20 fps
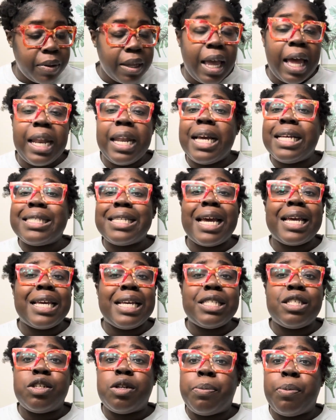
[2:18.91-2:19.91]
Unless I
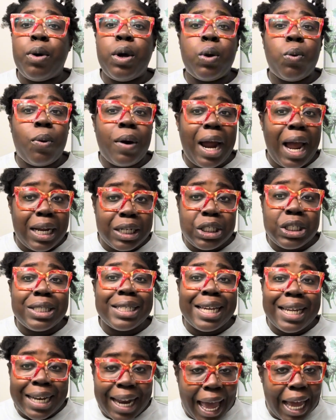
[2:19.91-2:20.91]
get to the point where I just
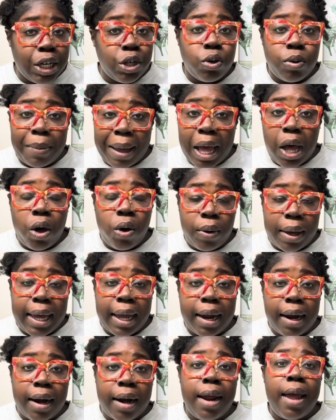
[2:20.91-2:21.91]
cannot do my own
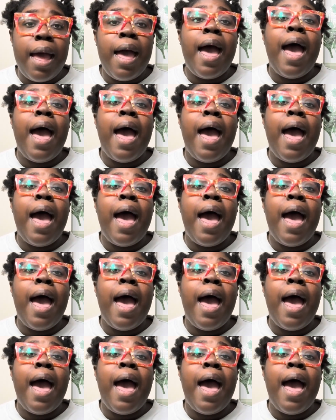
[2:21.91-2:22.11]
hair,